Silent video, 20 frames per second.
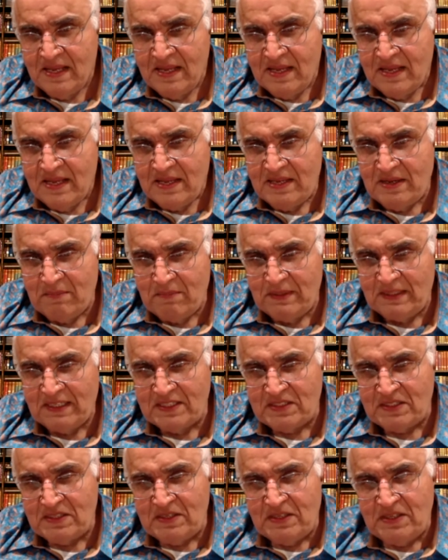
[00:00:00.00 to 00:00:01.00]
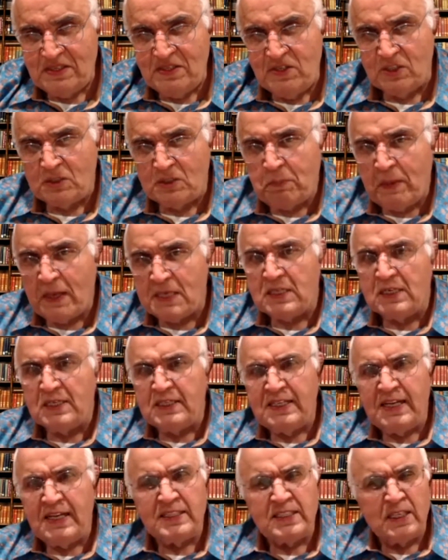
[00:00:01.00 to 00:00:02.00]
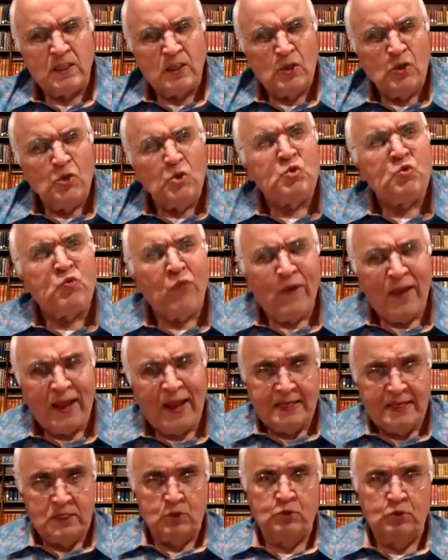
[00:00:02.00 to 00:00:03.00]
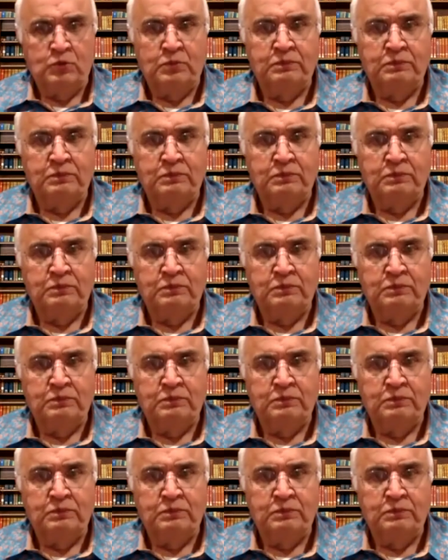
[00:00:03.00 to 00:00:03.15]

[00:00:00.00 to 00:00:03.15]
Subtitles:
Yeah, because your specialty has a huge value.